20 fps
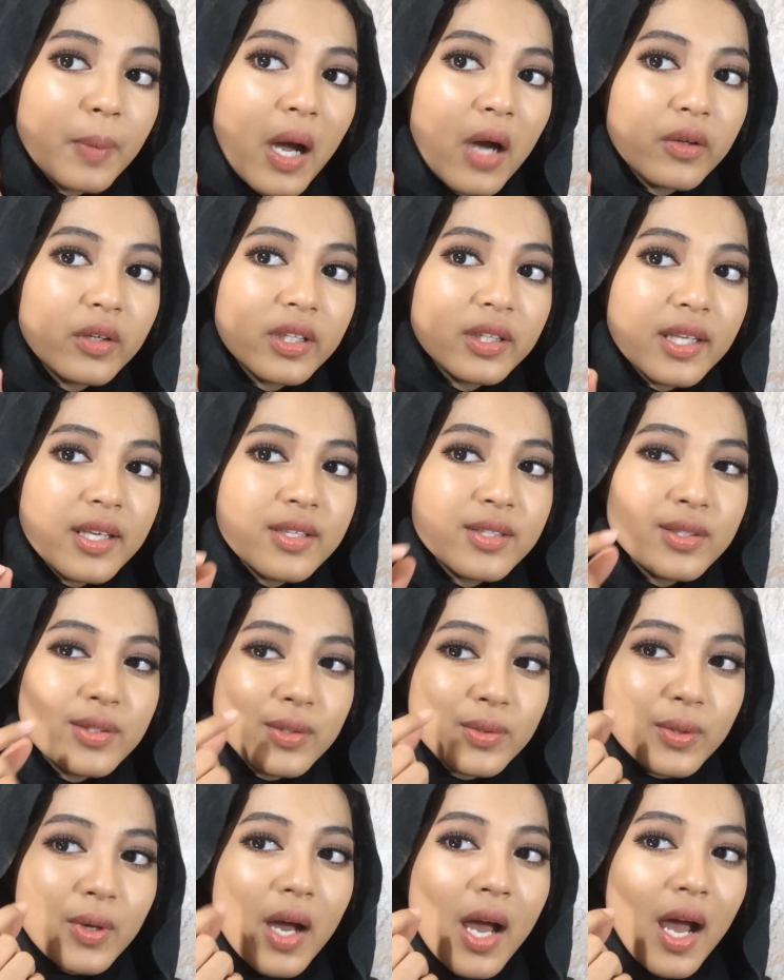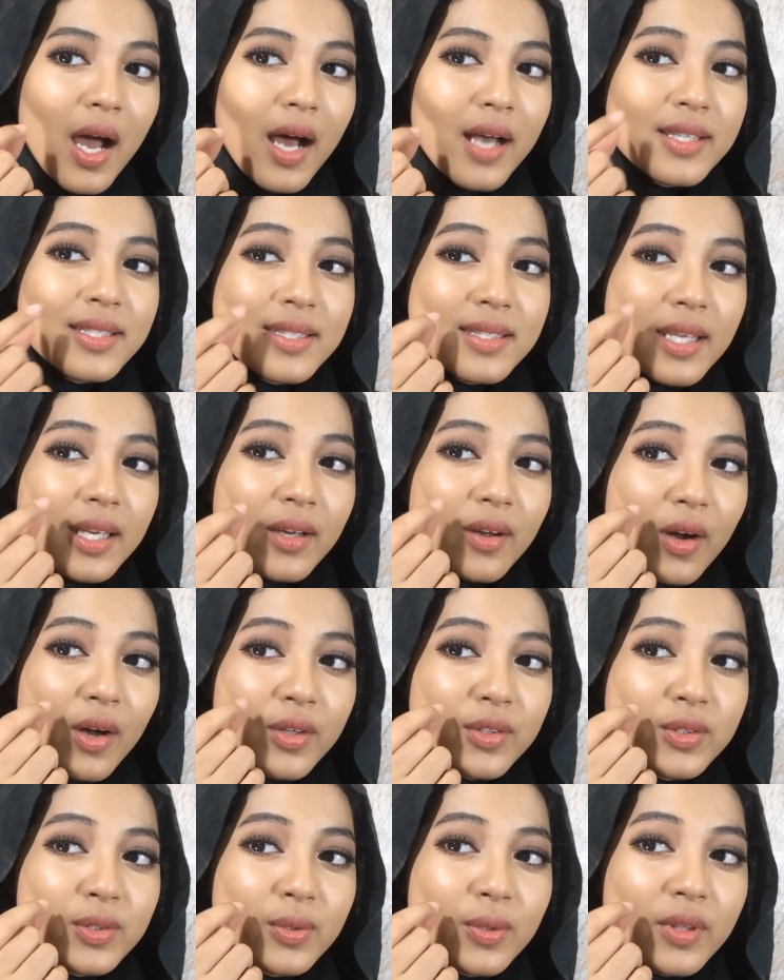The powder tends to stick
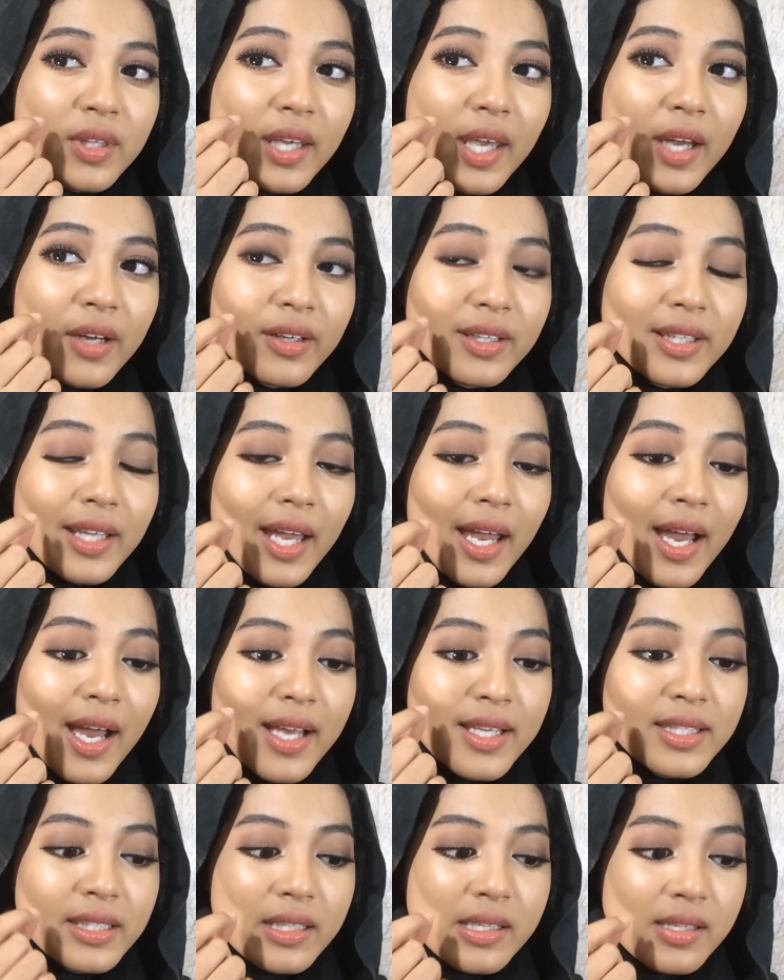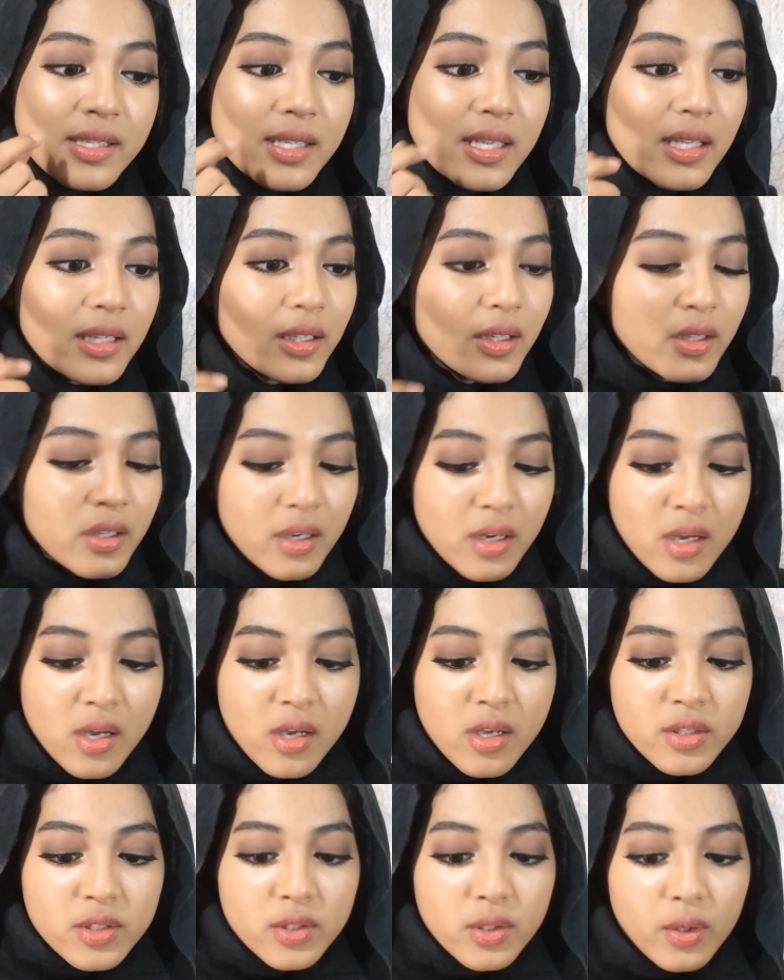onto the area that has concealer.
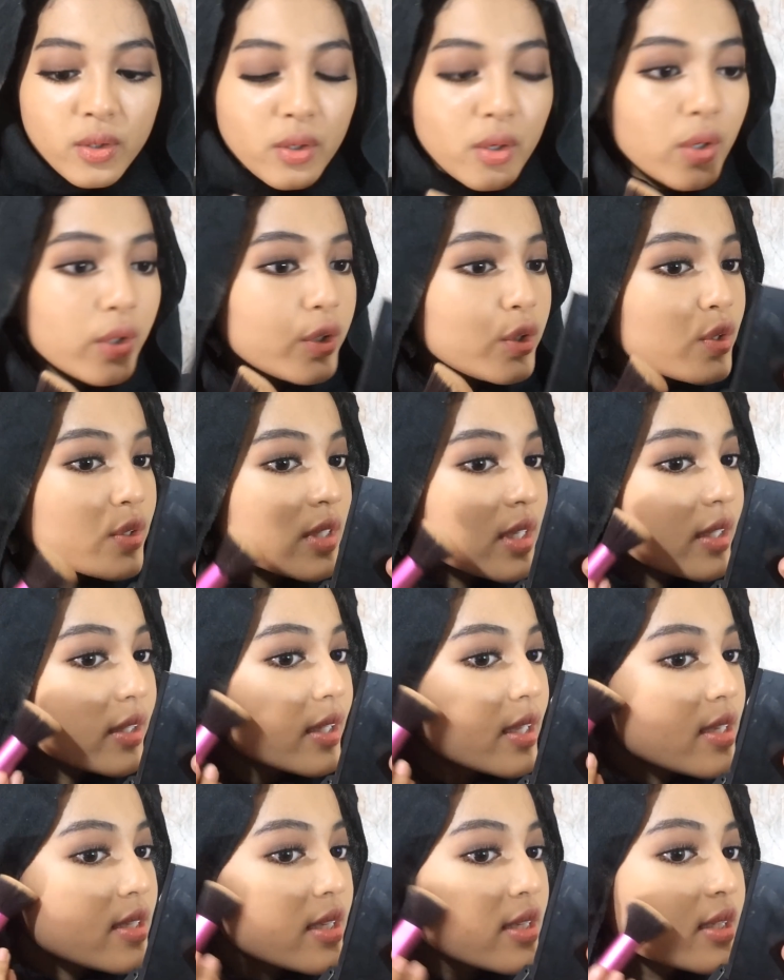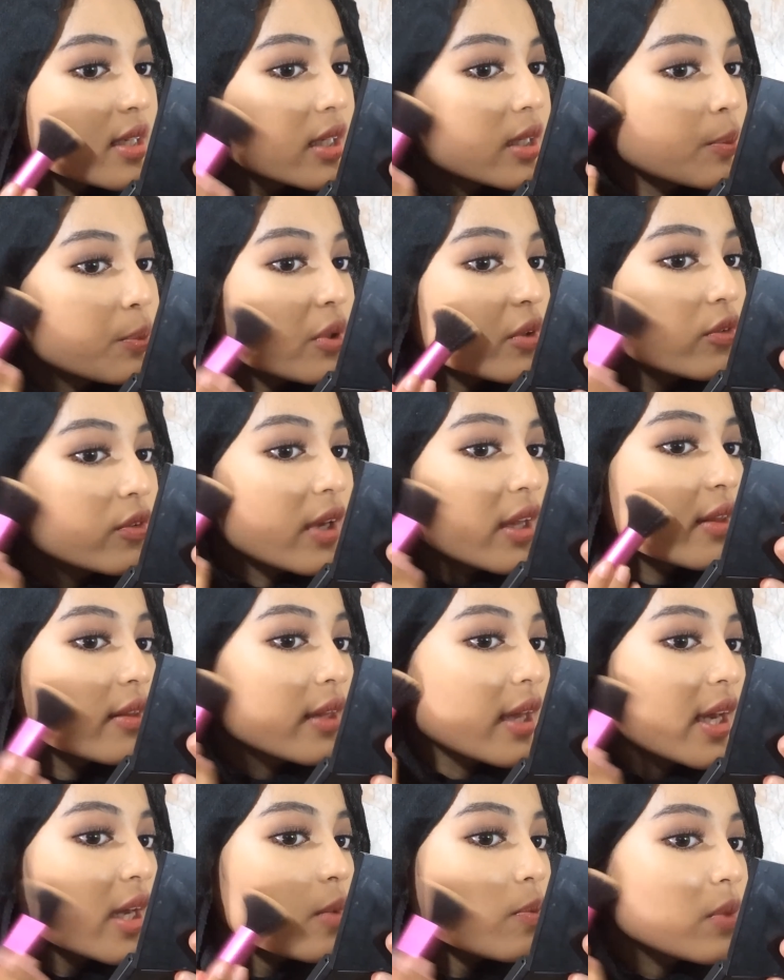So using this is going to
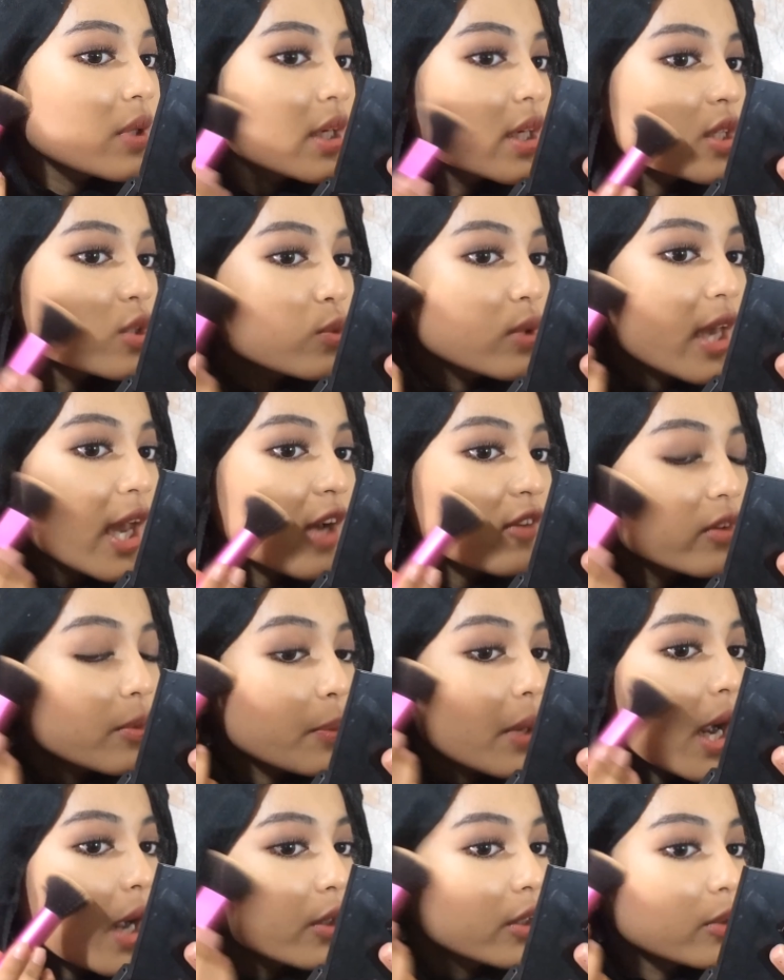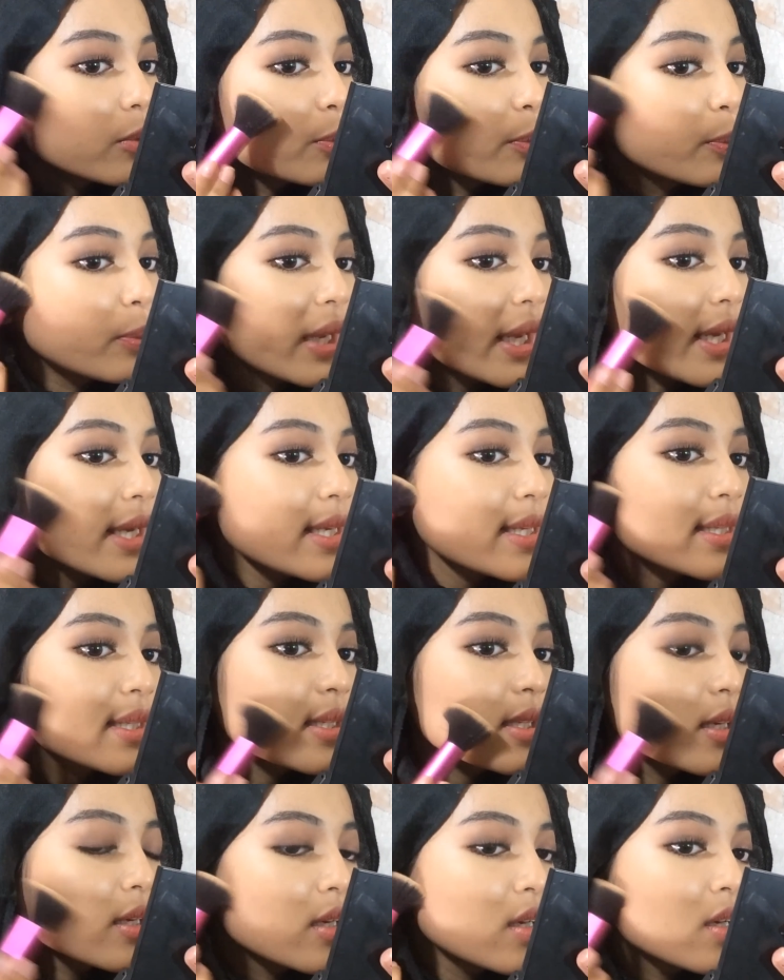prevent that, because we have a powder
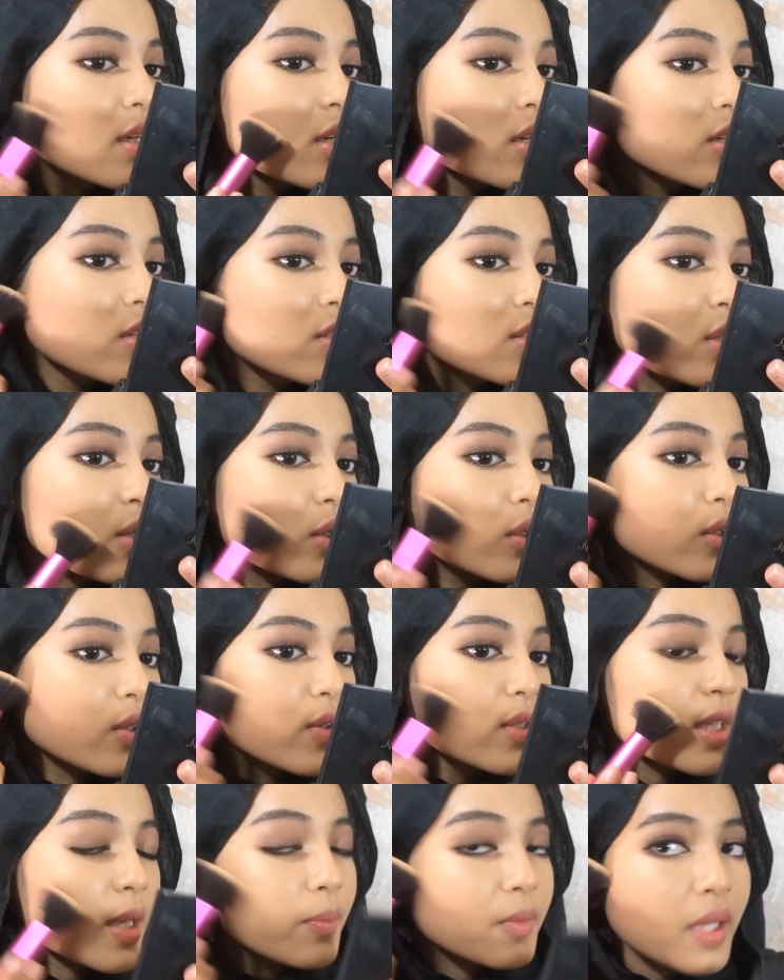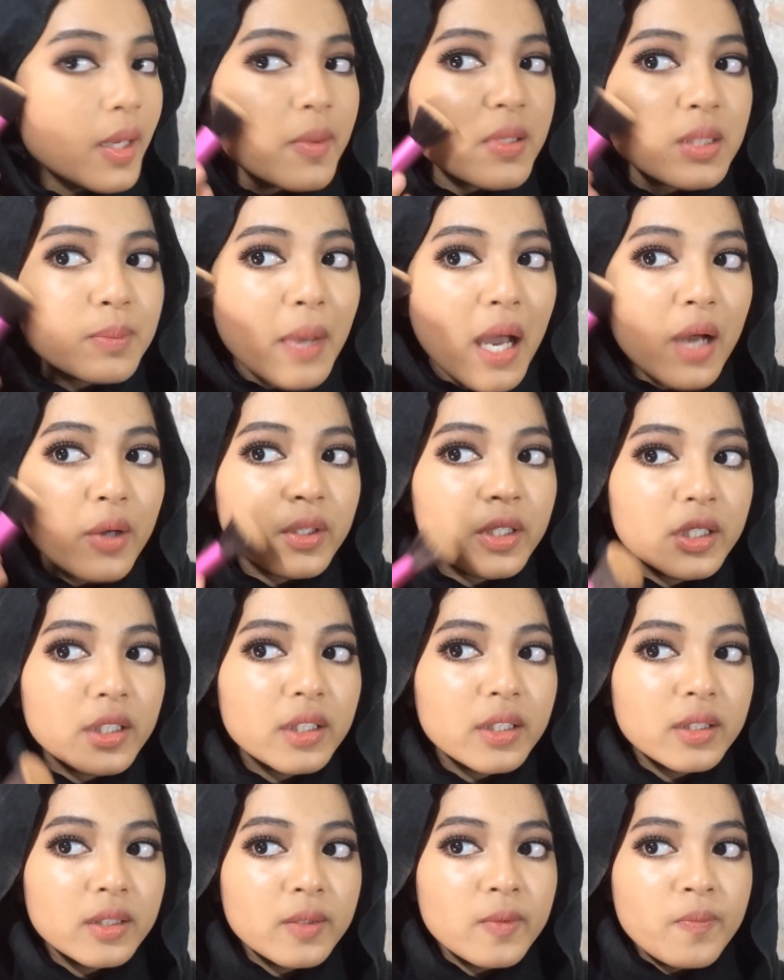base. So sometimes
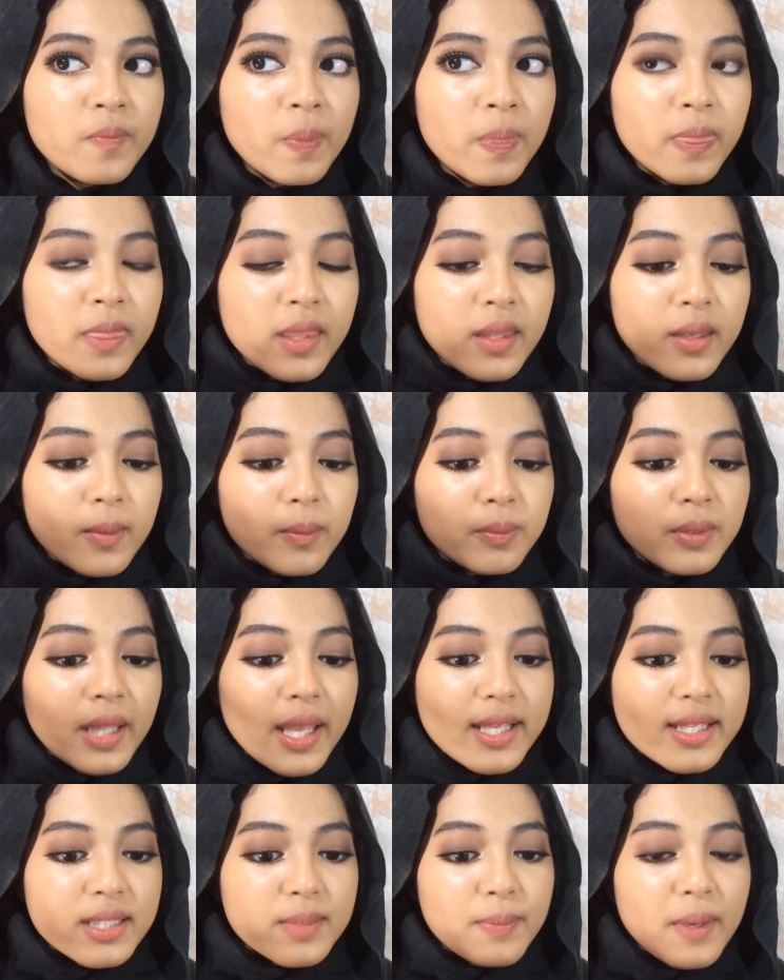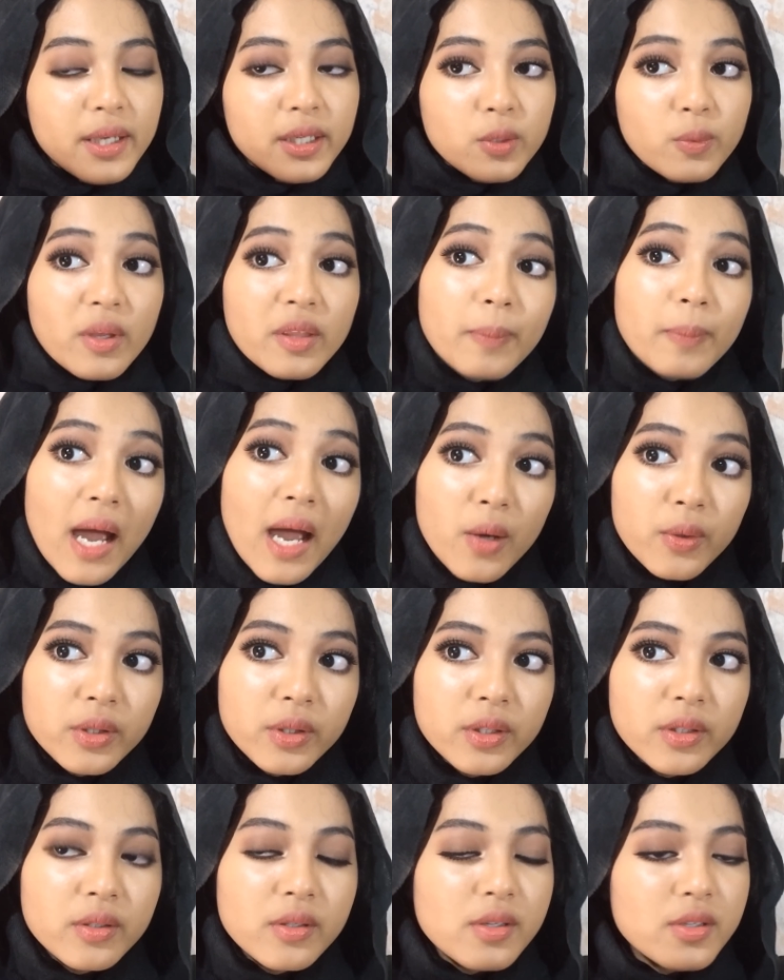powder blends better with powder.